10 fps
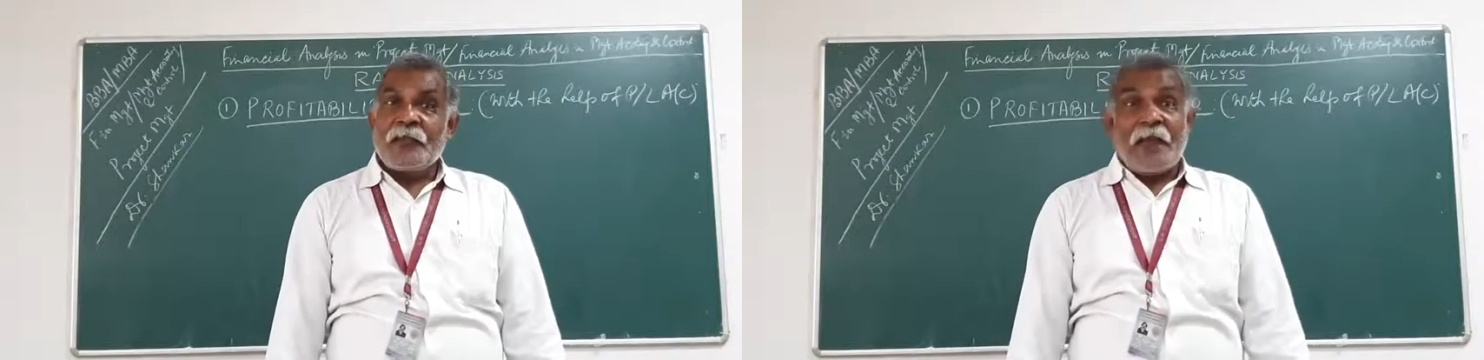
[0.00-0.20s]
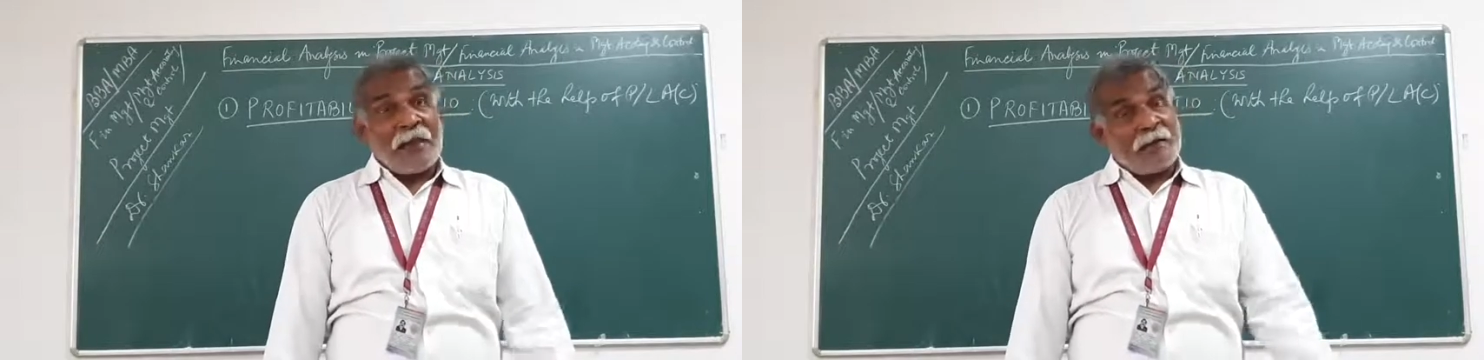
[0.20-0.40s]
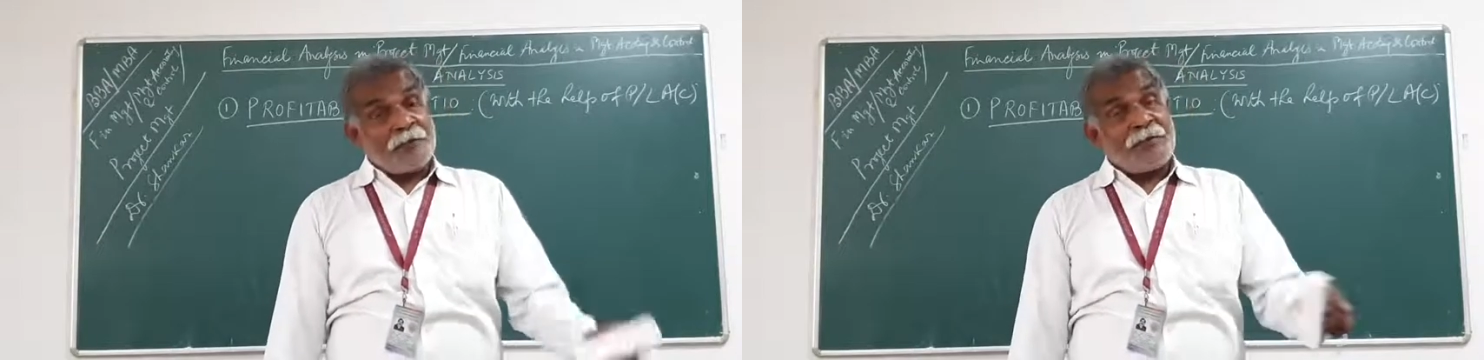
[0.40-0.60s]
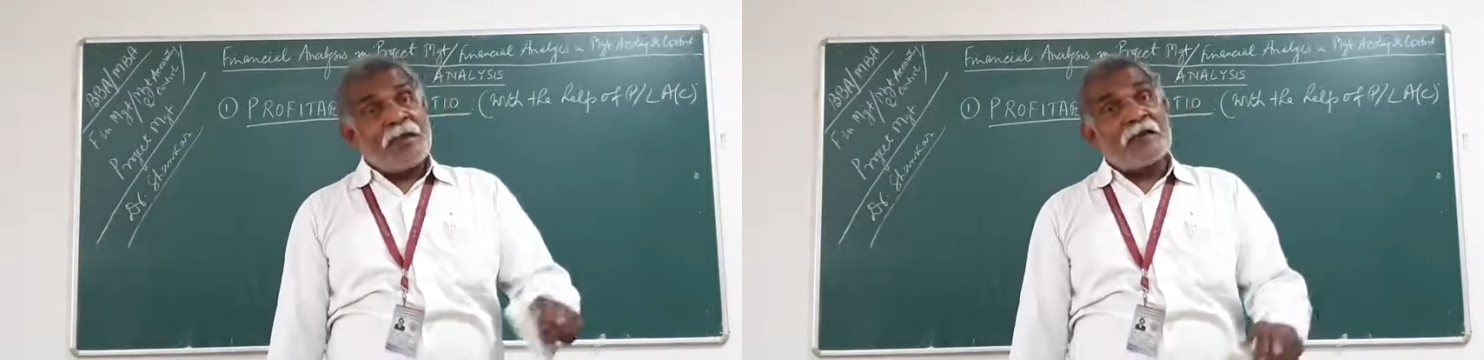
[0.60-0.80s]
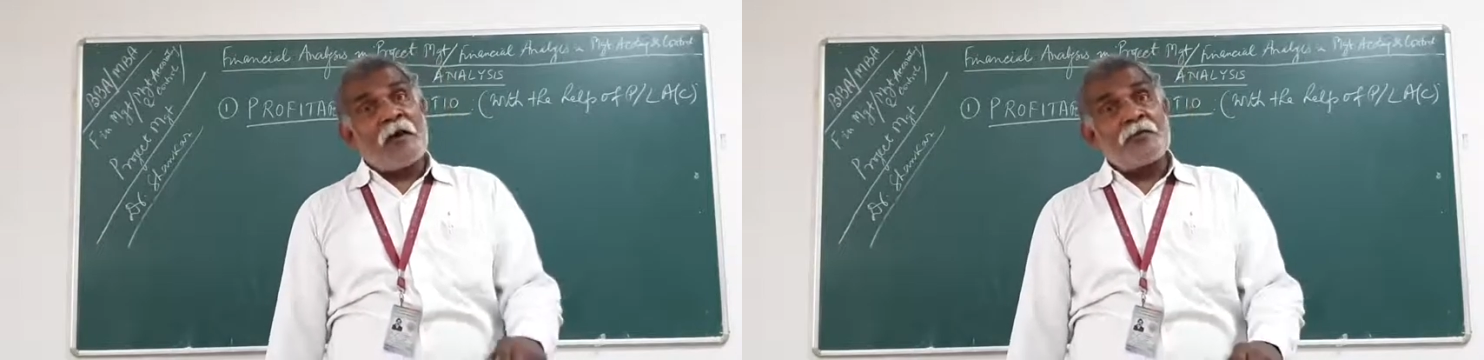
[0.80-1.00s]
And in PL
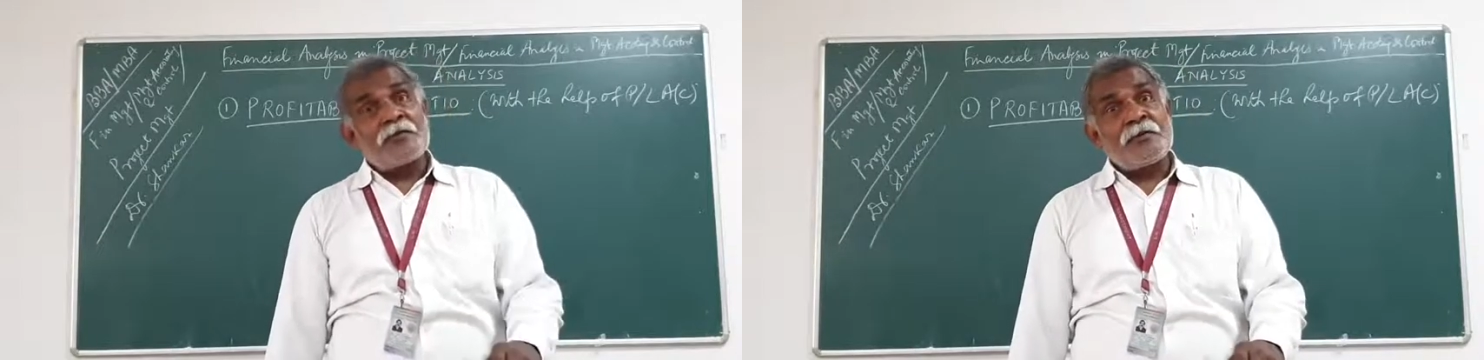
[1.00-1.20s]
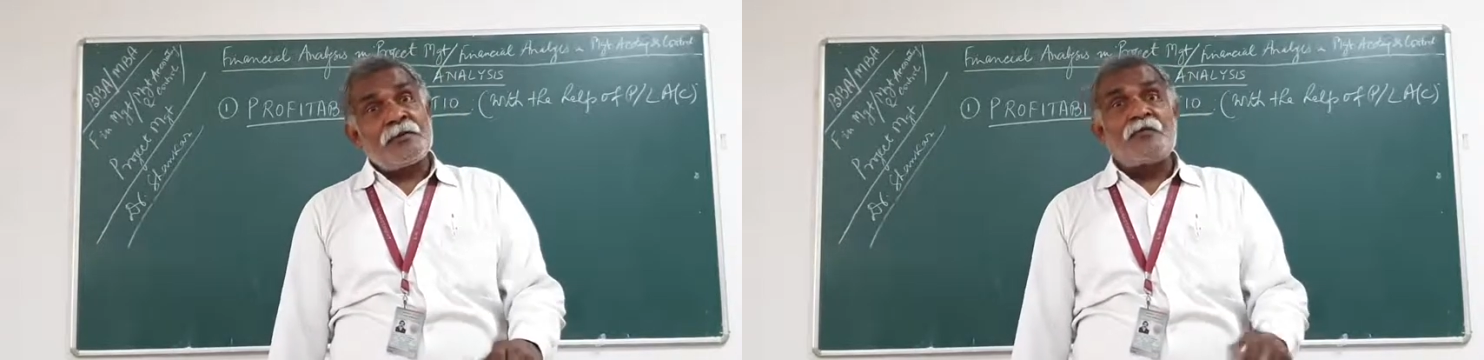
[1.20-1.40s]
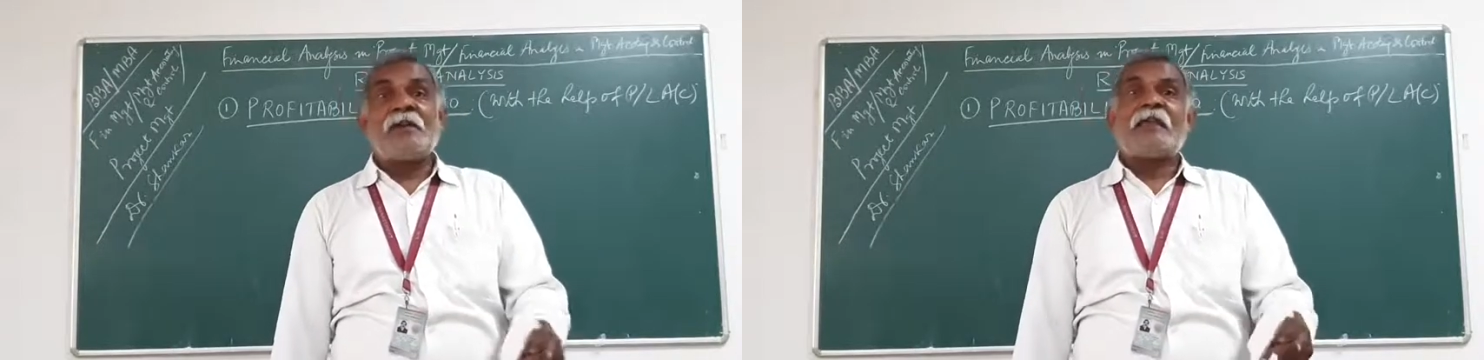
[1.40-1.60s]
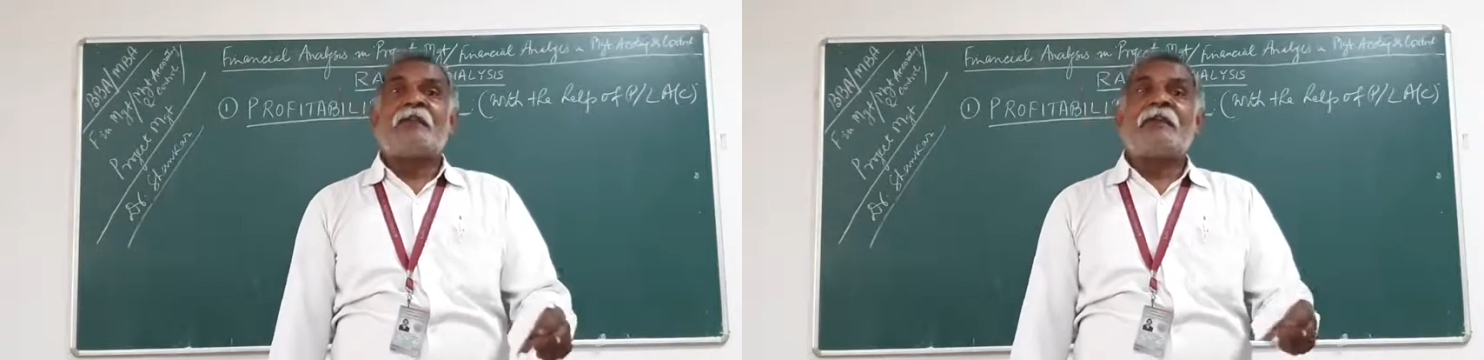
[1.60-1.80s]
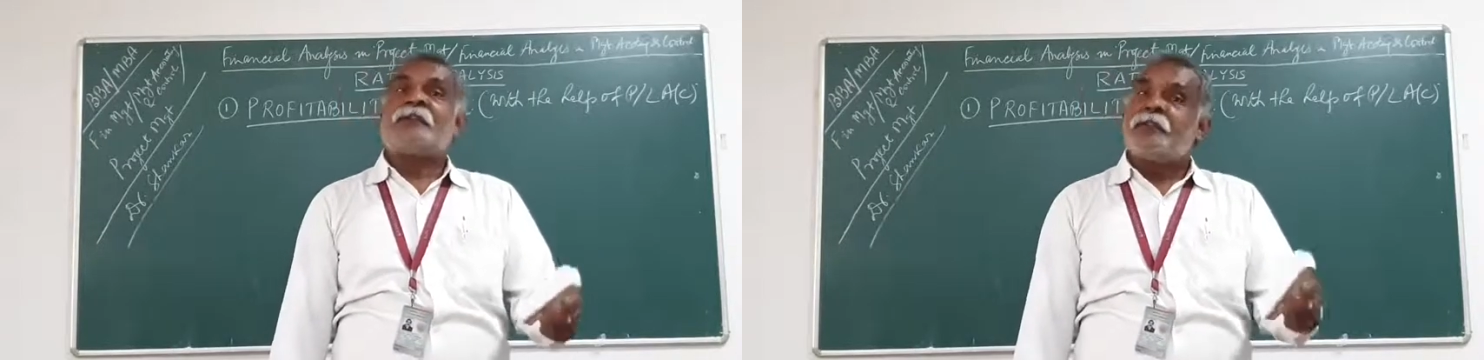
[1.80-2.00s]
account, you
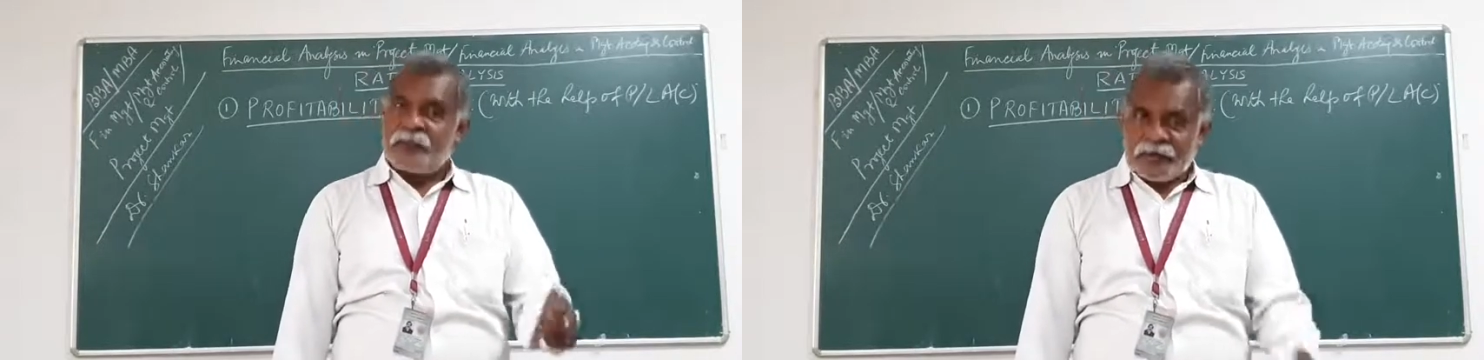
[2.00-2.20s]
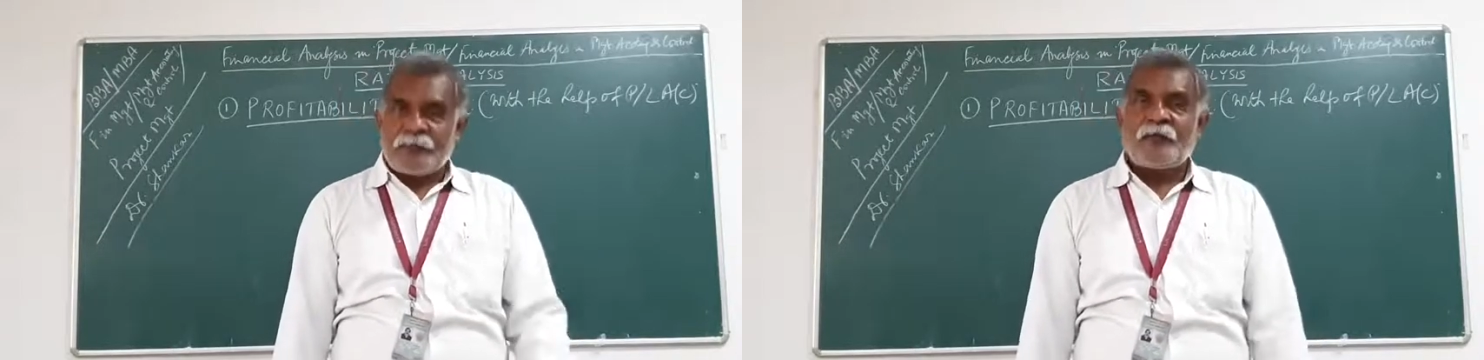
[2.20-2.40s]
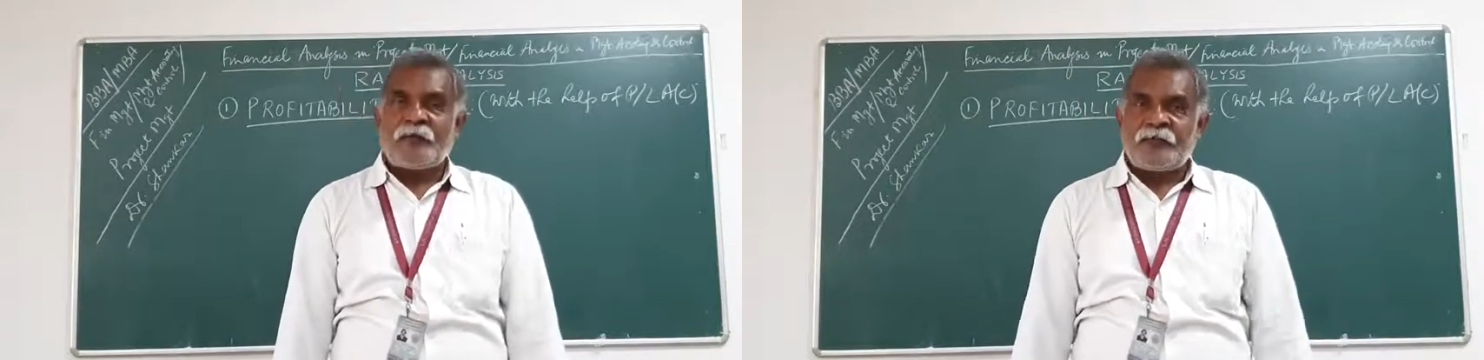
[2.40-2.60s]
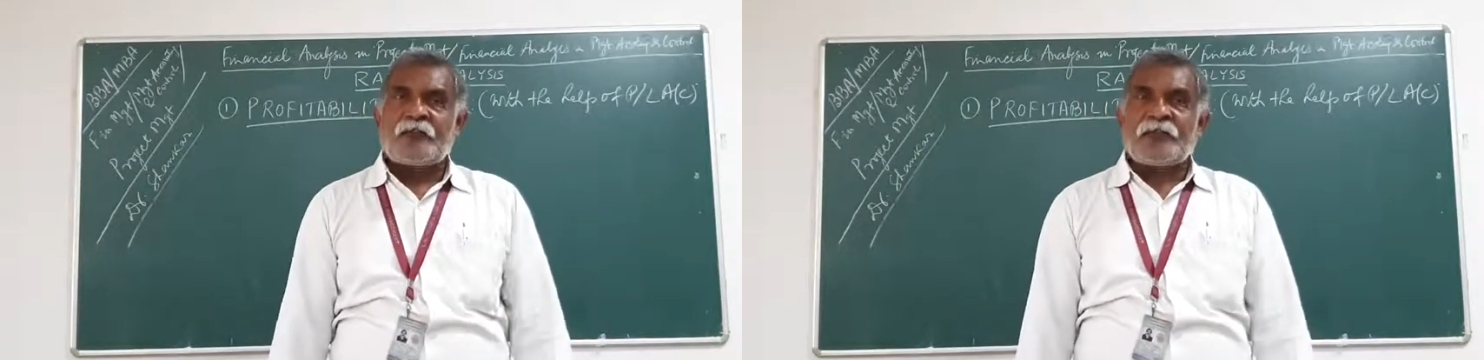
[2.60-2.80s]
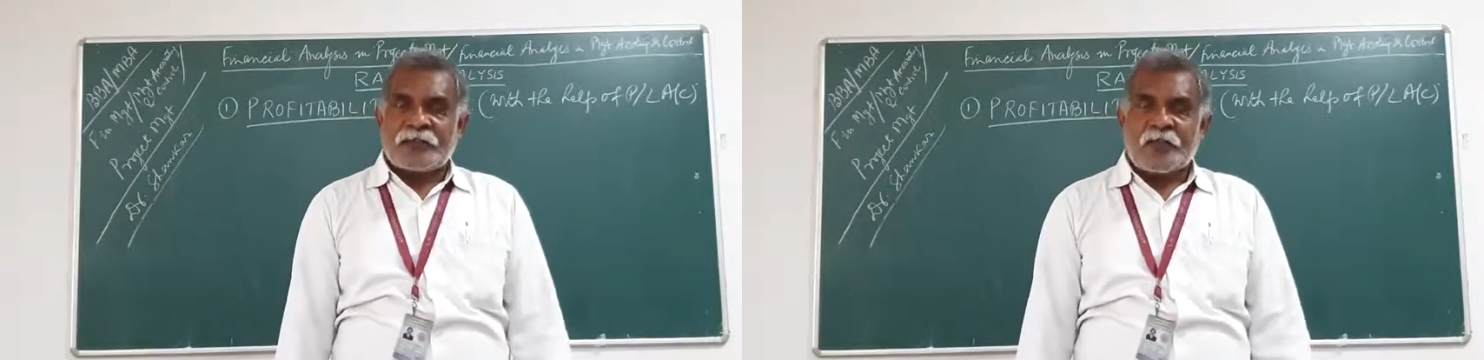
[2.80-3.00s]
calculate net profit or
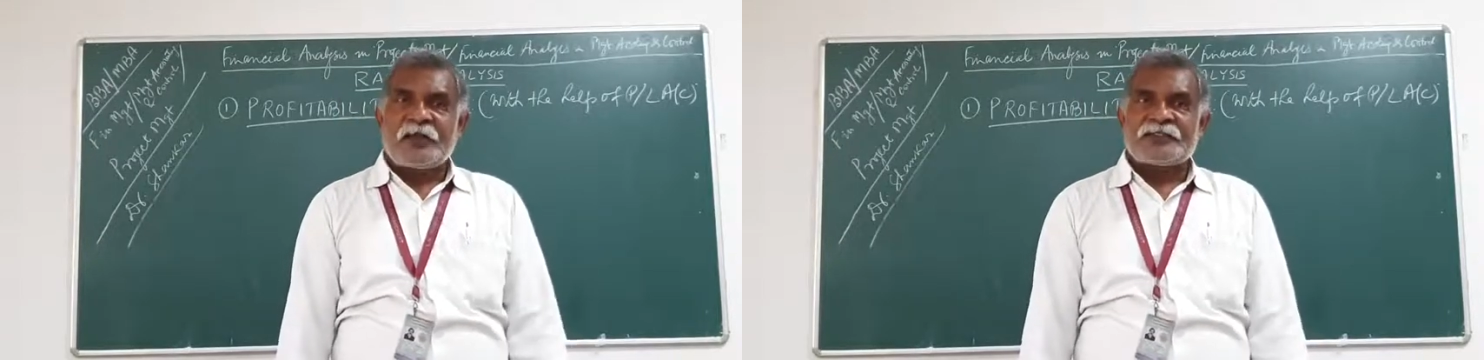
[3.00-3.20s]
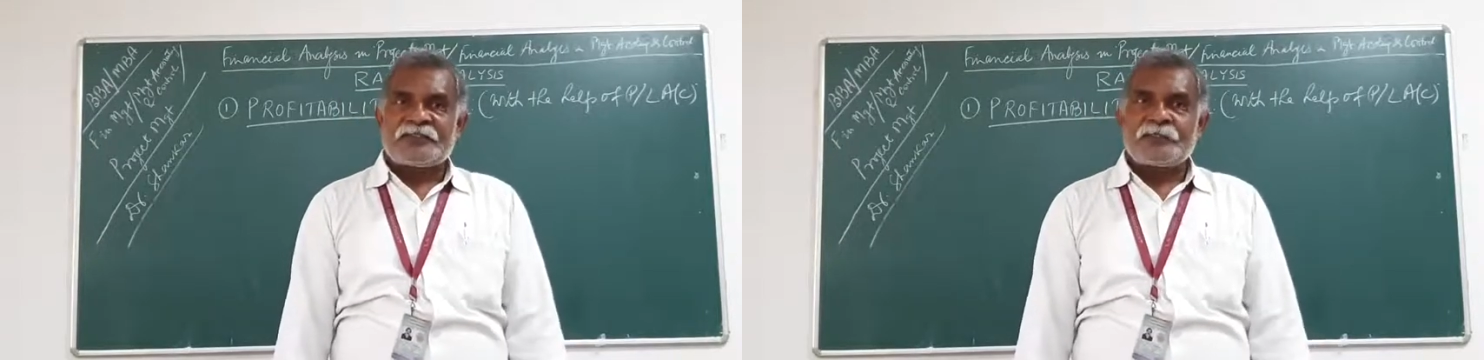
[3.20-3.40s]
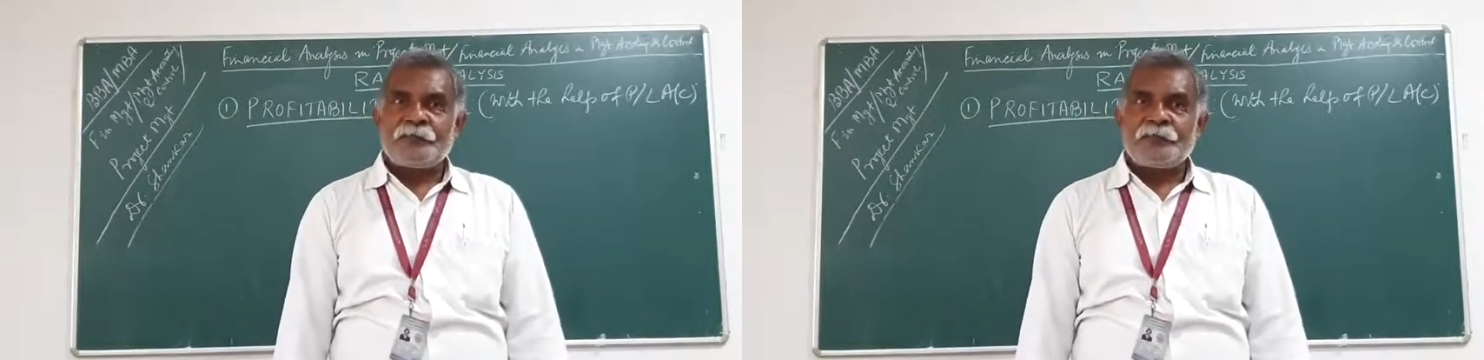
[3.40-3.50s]
net loss.